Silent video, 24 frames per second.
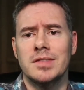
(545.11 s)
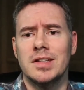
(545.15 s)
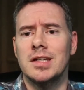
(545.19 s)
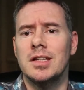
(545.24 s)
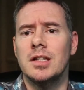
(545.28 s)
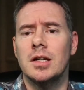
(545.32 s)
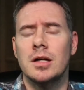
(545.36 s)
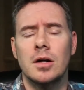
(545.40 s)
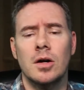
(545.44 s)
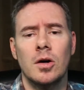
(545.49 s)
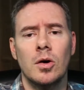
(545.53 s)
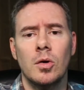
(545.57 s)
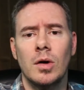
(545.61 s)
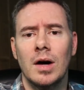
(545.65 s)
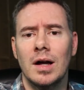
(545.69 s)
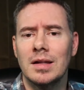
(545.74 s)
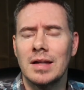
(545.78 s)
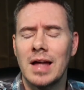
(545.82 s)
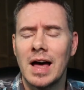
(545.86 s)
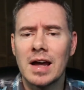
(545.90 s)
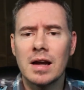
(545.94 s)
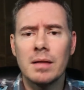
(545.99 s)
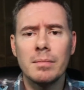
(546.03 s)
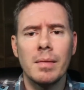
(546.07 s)
you know, a
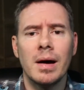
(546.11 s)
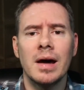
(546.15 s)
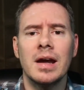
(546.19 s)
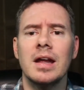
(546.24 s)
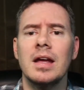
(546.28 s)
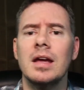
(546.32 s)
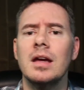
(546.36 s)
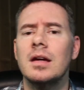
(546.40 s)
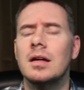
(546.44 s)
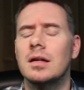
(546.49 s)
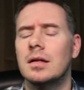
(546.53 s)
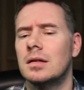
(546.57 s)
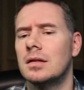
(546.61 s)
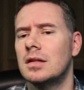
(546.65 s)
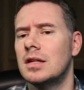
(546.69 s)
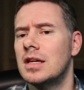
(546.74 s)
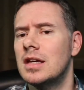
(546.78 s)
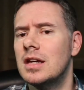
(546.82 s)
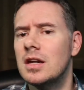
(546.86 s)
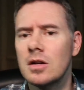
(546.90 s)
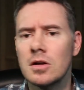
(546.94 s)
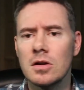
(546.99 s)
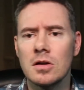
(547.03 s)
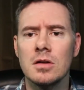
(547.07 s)
lot of money and
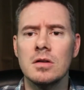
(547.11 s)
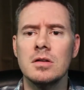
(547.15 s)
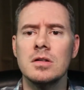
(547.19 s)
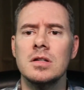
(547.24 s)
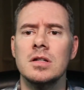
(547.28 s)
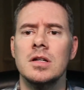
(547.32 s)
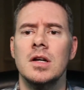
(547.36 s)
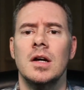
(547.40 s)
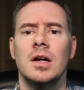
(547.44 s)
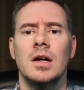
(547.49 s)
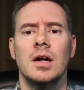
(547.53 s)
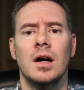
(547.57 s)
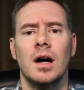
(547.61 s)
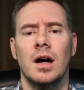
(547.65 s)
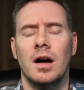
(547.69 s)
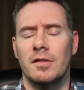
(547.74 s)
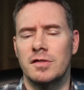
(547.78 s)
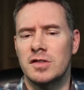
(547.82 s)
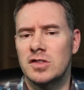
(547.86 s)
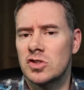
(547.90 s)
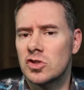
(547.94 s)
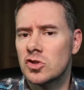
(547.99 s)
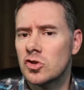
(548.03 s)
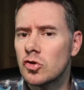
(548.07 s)
years
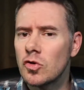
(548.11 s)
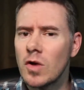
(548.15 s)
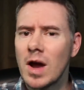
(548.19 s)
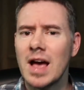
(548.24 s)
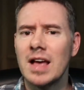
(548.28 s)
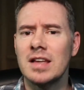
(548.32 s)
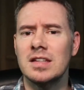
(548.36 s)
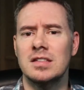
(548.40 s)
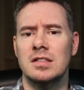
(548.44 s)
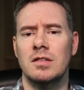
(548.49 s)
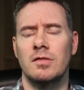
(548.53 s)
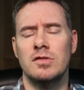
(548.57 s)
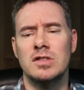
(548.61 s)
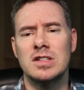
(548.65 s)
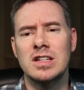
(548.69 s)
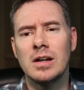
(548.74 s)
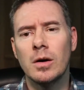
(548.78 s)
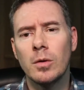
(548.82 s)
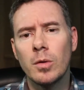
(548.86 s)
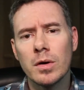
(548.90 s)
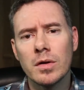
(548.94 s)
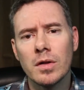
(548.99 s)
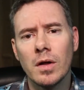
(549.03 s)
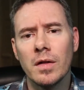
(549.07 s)
of stress of
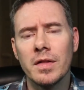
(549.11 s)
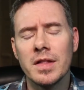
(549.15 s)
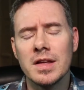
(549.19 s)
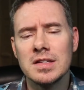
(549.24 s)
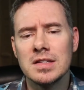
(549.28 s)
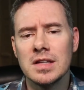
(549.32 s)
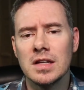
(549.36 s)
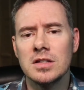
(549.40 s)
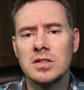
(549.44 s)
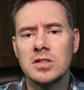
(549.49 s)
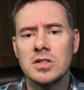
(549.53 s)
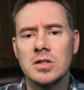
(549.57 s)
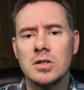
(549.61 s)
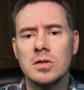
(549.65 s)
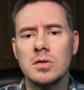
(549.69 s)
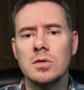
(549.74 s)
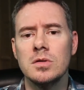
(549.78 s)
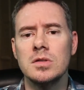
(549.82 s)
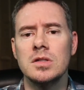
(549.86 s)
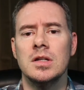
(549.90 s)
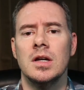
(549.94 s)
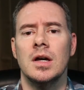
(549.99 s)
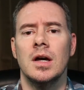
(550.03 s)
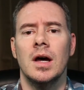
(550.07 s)
dealing with all these
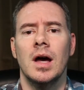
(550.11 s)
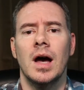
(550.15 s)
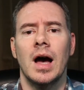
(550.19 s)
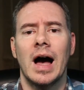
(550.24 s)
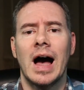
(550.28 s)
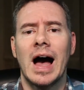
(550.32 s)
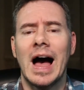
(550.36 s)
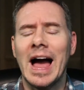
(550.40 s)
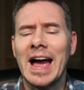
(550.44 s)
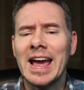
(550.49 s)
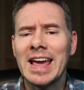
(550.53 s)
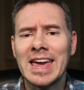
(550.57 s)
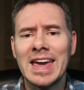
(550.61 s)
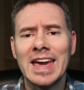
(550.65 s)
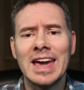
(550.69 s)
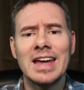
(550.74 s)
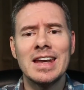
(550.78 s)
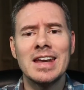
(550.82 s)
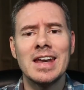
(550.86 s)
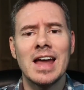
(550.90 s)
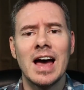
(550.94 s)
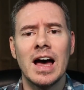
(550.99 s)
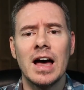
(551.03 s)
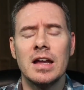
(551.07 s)
issues. I
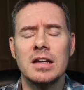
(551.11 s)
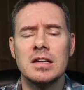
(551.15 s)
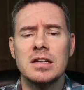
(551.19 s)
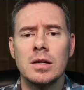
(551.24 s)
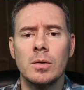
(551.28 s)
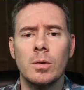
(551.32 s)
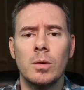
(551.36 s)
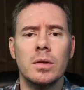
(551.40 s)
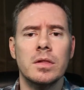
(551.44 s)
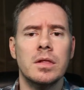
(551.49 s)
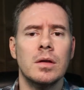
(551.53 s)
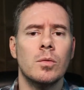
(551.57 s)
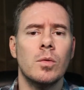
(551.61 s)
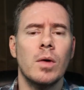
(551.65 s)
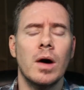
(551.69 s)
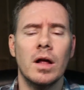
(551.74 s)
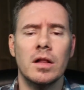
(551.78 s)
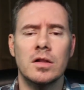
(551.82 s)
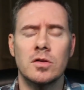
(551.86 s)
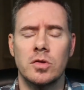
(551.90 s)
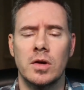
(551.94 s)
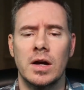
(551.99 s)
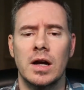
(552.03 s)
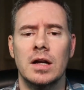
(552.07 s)
cannot deal with the
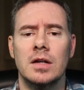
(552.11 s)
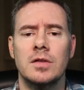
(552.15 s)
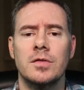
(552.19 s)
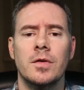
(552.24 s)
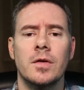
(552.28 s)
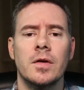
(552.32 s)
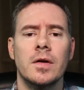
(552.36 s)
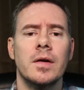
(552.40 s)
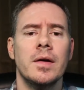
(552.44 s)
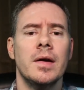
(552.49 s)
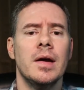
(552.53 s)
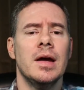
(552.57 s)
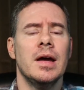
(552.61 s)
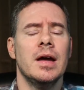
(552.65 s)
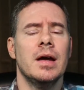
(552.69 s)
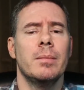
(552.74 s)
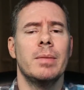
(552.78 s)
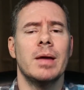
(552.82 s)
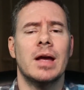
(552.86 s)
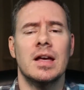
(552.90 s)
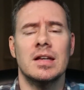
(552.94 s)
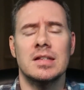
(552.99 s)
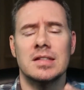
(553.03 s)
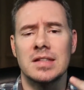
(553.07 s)
wealth transfer,
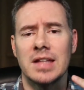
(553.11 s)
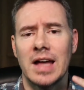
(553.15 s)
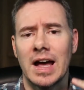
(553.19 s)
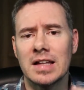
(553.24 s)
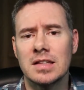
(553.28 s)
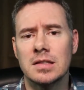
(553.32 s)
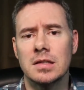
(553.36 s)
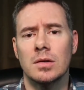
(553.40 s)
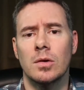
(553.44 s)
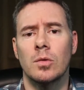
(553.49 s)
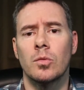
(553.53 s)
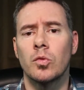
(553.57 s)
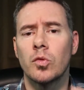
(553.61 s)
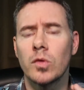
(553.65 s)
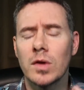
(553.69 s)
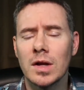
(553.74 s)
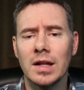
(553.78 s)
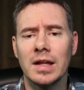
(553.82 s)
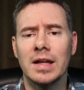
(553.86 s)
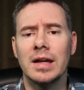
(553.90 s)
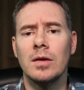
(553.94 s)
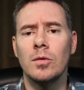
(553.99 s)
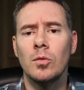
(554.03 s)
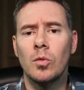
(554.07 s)
because that's
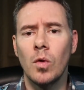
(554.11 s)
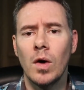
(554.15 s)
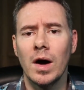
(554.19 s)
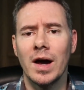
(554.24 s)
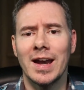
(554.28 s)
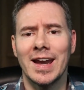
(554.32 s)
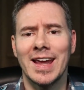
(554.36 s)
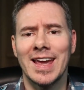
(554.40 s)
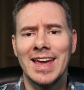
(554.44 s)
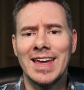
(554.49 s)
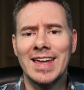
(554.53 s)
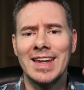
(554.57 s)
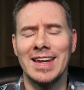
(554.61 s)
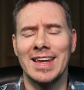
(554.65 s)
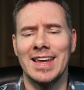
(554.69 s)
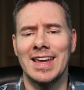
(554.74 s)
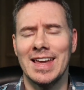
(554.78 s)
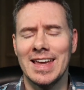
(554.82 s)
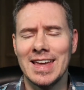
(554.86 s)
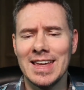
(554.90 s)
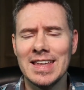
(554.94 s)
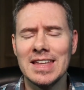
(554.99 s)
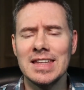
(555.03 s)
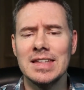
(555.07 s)
really what it
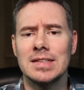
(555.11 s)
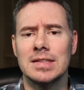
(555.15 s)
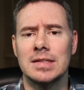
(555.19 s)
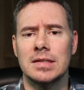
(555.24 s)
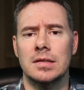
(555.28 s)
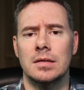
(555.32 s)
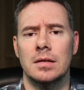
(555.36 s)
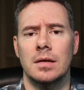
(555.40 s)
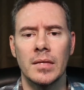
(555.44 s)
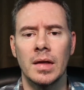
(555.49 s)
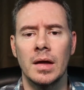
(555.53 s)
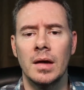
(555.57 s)
is.